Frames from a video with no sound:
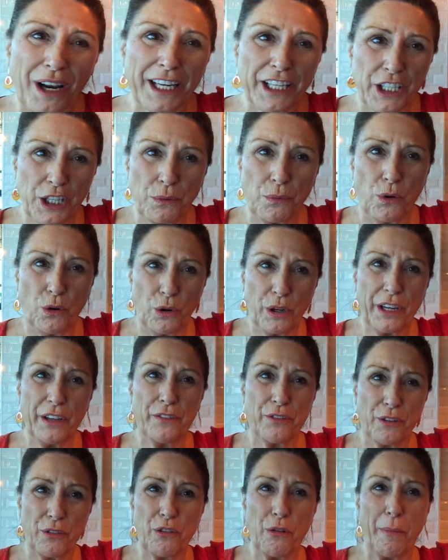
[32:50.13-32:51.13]
like you're walking
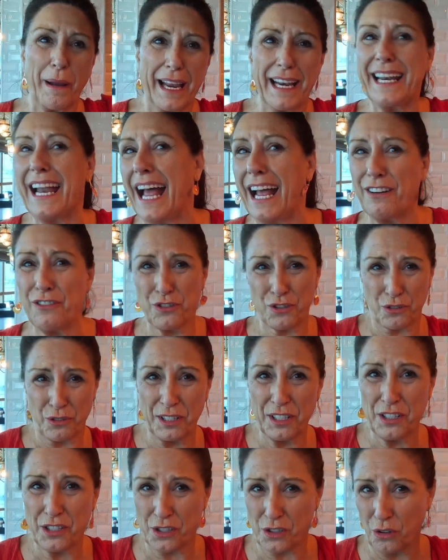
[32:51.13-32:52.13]
through the main
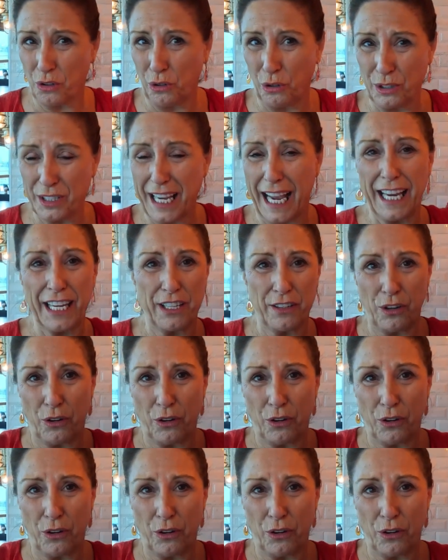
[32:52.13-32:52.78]
entrance all day.